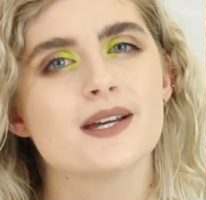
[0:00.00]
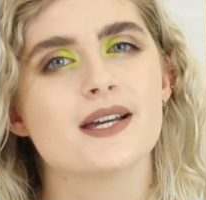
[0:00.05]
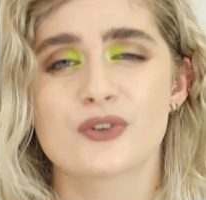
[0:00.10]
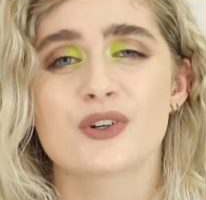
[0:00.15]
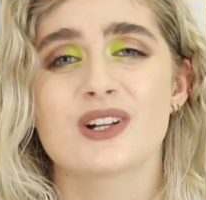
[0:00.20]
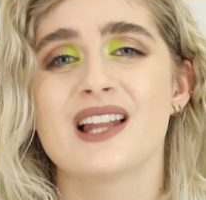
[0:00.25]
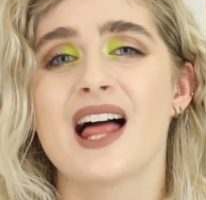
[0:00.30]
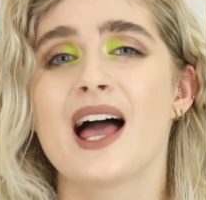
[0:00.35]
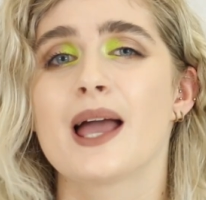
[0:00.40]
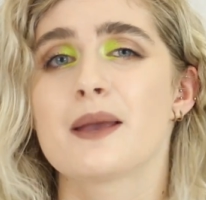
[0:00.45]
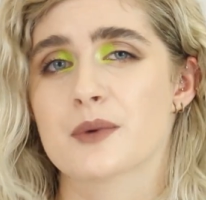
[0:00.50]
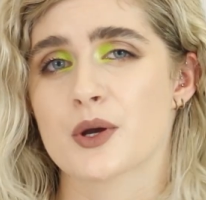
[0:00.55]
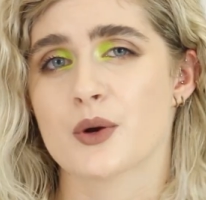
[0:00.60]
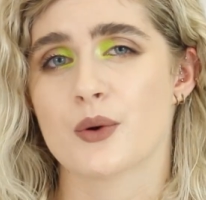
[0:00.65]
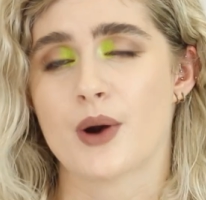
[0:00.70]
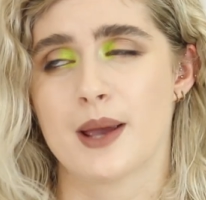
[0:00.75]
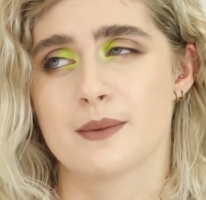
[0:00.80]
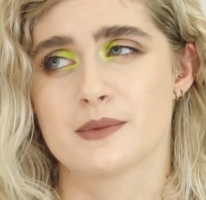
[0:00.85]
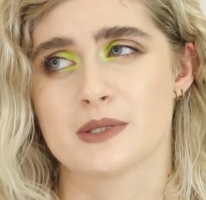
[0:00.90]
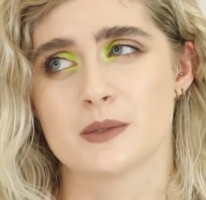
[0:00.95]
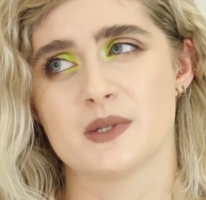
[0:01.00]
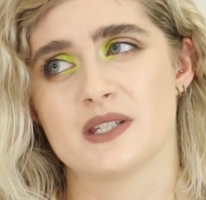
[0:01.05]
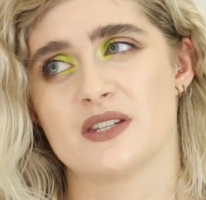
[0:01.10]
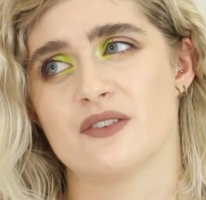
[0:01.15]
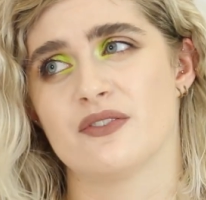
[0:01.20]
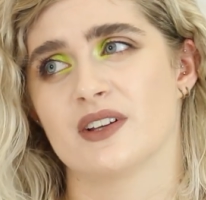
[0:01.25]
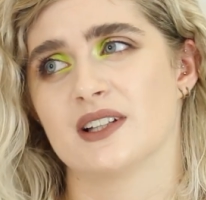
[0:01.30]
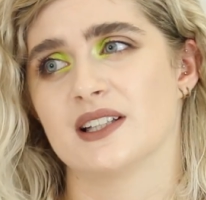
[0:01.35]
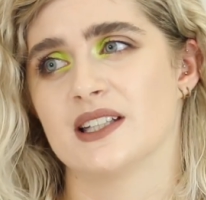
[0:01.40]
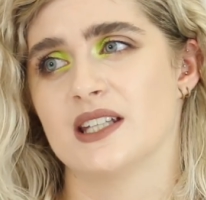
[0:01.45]
For Lime Crime
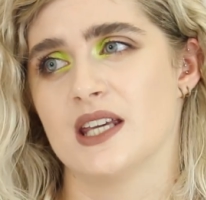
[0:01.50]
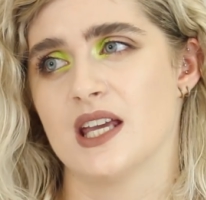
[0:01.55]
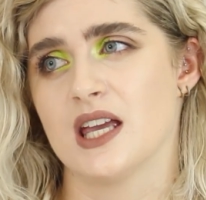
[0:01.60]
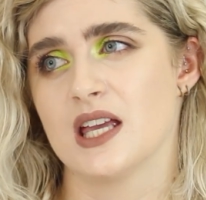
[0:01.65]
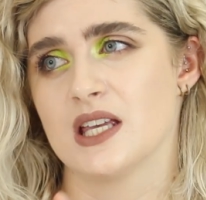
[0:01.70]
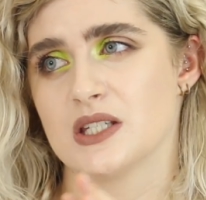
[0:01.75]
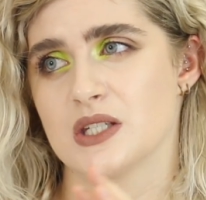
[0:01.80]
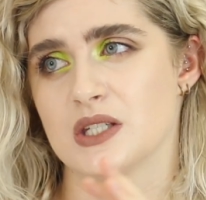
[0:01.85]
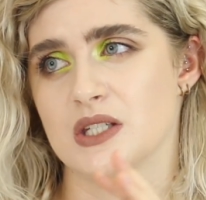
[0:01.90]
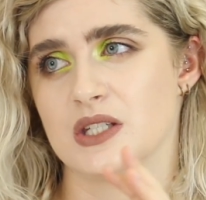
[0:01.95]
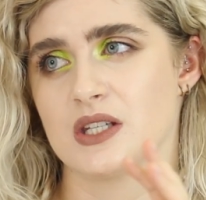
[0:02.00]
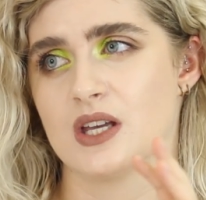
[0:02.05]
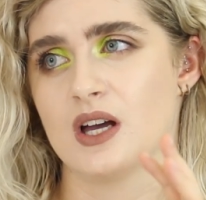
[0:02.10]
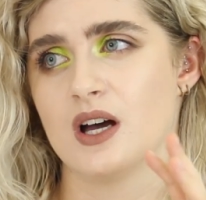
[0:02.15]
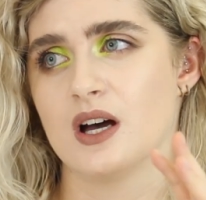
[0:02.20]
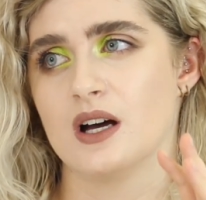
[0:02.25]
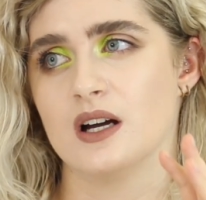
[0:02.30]
specifically, is